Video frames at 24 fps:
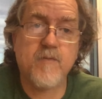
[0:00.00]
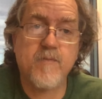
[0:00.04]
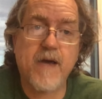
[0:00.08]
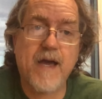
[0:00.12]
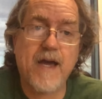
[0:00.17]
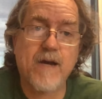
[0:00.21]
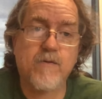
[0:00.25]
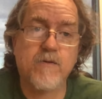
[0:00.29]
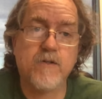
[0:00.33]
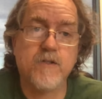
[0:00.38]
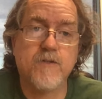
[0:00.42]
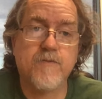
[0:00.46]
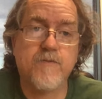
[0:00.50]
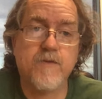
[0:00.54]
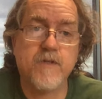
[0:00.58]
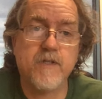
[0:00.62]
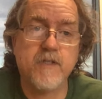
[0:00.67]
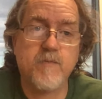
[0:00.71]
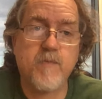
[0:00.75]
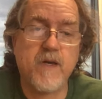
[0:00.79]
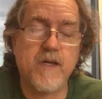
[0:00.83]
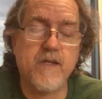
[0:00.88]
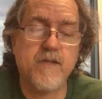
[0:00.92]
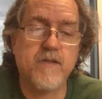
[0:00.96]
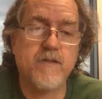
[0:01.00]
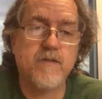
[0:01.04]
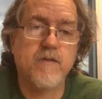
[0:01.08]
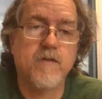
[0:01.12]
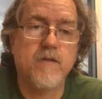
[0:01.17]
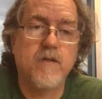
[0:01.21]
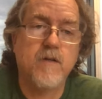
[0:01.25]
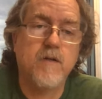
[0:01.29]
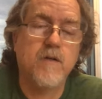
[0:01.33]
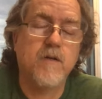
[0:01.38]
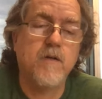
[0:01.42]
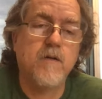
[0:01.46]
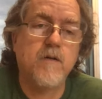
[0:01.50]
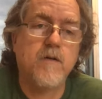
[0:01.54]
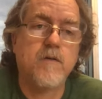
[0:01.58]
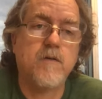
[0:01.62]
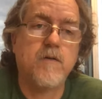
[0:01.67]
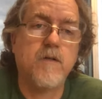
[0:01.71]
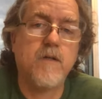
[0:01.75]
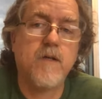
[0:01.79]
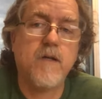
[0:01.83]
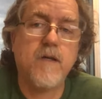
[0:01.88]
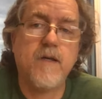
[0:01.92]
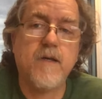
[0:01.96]
backwards for the space.
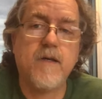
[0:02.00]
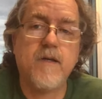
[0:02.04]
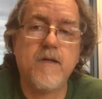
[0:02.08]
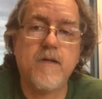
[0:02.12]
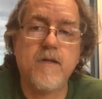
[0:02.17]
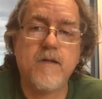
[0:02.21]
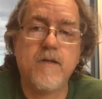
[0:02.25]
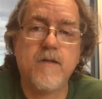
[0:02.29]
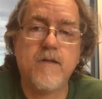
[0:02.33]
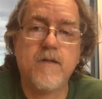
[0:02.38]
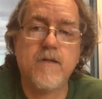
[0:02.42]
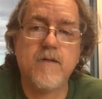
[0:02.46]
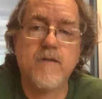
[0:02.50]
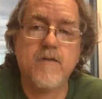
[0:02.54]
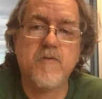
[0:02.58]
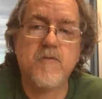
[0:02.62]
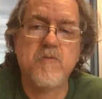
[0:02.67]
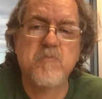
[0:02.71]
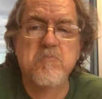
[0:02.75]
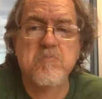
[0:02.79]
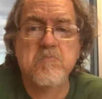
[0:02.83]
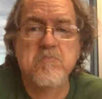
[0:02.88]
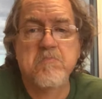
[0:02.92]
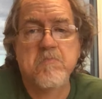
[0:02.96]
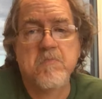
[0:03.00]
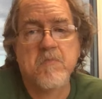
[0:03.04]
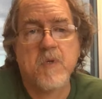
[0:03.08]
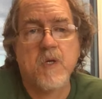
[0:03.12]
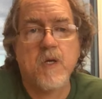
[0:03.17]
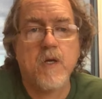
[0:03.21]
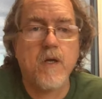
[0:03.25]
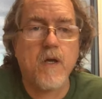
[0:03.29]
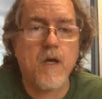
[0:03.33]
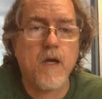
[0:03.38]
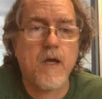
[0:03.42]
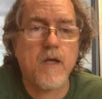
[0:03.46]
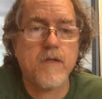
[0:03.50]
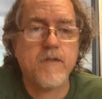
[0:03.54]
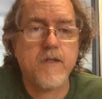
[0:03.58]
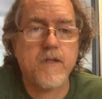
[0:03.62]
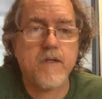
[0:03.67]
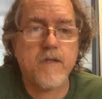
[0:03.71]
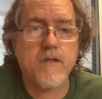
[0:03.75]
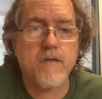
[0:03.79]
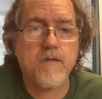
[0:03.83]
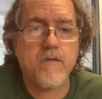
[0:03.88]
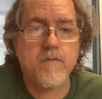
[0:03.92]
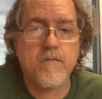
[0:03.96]
And I'd
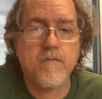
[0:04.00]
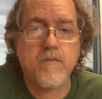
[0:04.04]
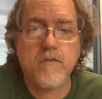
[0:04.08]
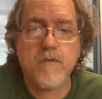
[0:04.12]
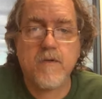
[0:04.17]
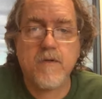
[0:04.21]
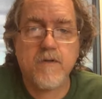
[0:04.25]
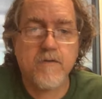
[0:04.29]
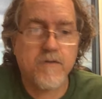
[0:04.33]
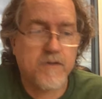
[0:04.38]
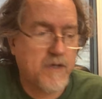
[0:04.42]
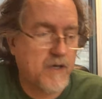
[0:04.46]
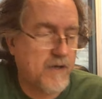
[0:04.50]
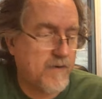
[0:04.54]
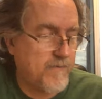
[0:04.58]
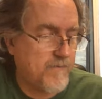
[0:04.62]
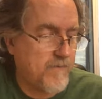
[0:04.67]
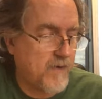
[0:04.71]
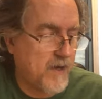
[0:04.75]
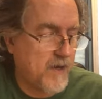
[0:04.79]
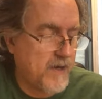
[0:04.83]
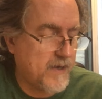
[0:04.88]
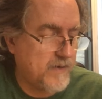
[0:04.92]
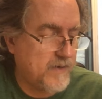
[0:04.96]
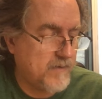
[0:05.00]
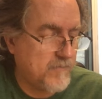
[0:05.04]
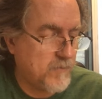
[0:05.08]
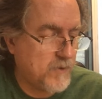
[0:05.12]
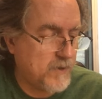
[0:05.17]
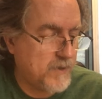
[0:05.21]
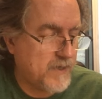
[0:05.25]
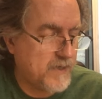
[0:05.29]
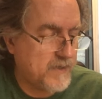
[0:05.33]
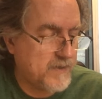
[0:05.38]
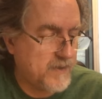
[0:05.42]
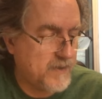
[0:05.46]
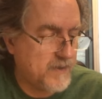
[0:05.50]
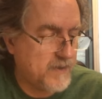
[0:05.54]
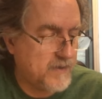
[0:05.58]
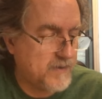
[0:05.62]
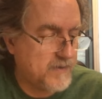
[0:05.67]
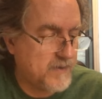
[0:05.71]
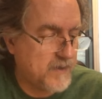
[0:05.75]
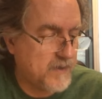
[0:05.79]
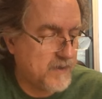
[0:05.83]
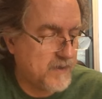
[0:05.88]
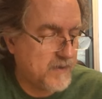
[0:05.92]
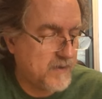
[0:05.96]
say either is kind of fine. One nice thing is
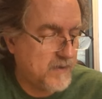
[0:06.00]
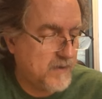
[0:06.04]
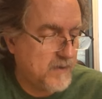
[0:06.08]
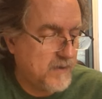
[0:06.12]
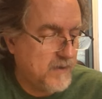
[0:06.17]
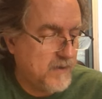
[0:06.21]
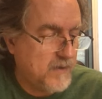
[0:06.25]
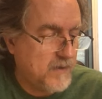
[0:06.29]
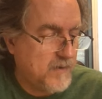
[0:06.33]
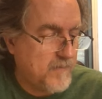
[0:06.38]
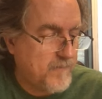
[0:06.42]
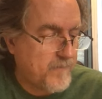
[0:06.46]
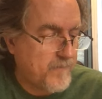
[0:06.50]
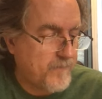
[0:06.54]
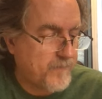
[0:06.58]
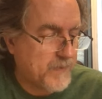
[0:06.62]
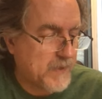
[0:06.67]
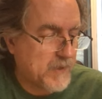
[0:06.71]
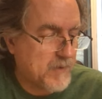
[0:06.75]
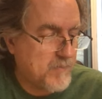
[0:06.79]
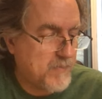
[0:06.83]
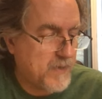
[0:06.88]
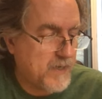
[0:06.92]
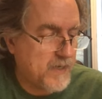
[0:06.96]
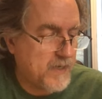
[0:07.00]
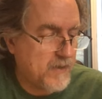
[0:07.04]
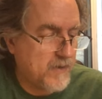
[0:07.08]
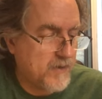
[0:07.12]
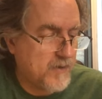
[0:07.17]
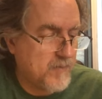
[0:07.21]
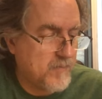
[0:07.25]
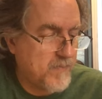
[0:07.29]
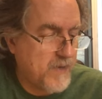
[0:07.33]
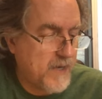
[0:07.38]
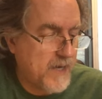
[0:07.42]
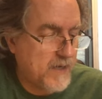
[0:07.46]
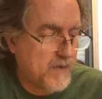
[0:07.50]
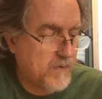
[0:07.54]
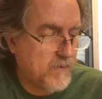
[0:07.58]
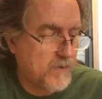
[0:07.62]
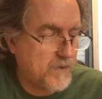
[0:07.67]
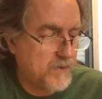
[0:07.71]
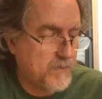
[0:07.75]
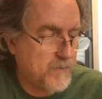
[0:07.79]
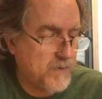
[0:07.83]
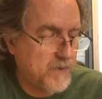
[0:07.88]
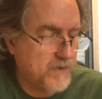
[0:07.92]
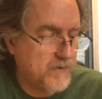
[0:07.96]
that by looking
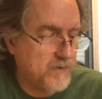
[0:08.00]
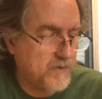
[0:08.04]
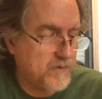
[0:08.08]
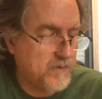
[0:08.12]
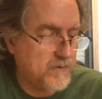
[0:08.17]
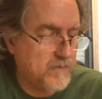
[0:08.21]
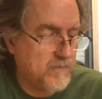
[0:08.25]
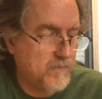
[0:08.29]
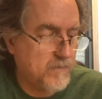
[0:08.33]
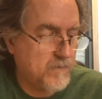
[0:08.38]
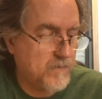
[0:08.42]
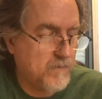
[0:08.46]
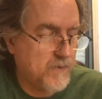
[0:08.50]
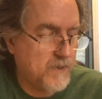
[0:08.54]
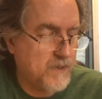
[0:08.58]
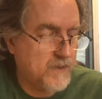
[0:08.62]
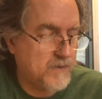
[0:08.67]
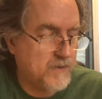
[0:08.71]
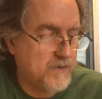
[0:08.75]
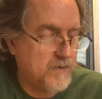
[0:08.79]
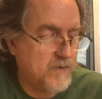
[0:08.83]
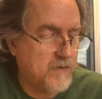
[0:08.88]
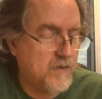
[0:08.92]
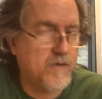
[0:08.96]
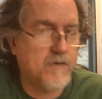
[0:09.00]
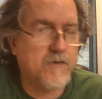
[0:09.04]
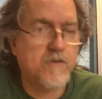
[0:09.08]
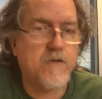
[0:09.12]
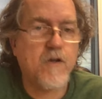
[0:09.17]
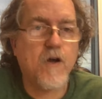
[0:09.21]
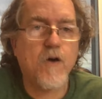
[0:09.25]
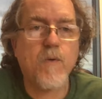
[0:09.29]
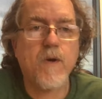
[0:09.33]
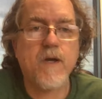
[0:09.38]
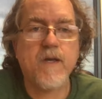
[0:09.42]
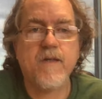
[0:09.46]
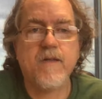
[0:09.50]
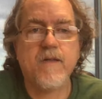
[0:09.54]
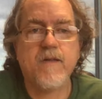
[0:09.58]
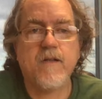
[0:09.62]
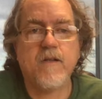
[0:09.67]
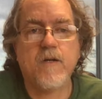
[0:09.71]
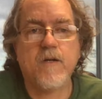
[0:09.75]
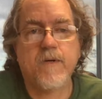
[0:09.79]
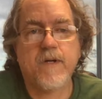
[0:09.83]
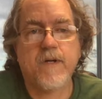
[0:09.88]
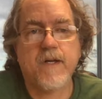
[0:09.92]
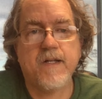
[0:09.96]
backwards, we can there's no way a
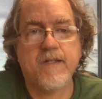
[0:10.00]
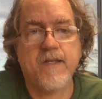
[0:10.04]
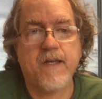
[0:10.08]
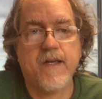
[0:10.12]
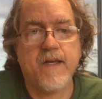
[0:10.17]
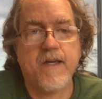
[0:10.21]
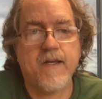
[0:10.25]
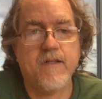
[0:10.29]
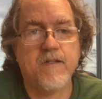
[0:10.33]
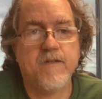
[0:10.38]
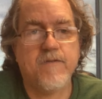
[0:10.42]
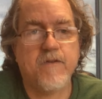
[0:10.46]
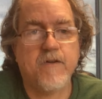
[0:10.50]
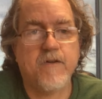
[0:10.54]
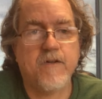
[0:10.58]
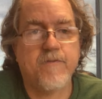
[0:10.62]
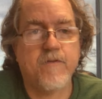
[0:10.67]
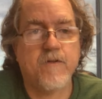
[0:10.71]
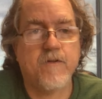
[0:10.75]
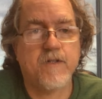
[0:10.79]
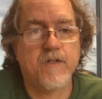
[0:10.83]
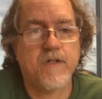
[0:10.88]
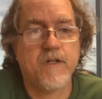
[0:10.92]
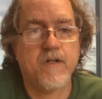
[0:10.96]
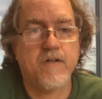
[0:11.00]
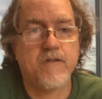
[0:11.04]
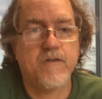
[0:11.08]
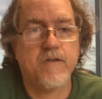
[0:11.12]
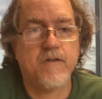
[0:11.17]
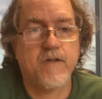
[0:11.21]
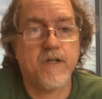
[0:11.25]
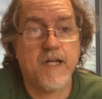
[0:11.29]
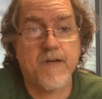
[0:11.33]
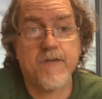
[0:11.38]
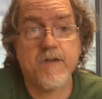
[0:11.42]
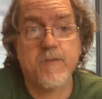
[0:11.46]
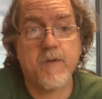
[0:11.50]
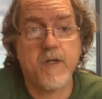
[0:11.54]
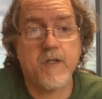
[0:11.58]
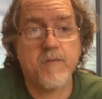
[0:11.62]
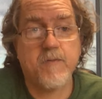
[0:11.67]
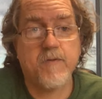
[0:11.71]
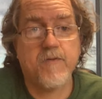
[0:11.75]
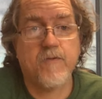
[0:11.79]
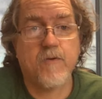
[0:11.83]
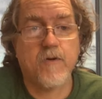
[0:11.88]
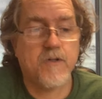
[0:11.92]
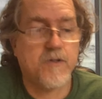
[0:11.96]
lowercase a is the very first character can have a space
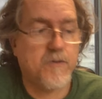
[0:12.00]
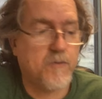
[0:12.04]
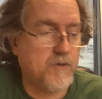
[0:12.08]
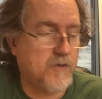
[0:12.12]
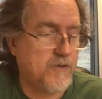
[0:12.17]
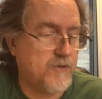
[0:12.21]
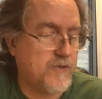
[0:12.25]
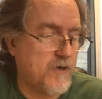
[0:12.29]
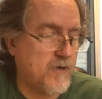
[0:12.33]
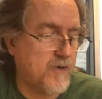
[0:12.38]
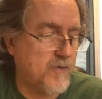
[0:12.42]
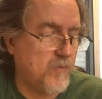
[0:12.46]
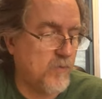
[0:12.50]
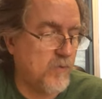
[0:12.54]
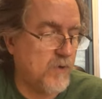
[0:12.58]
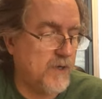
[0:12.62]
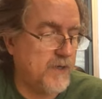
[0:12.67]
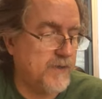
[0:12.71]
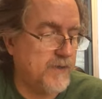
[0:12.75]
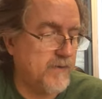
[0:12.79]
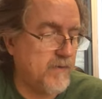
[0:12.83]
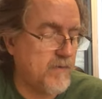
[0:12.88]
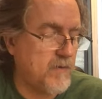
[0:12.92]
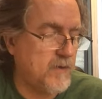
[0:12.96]
before it. So we're going to start at 1.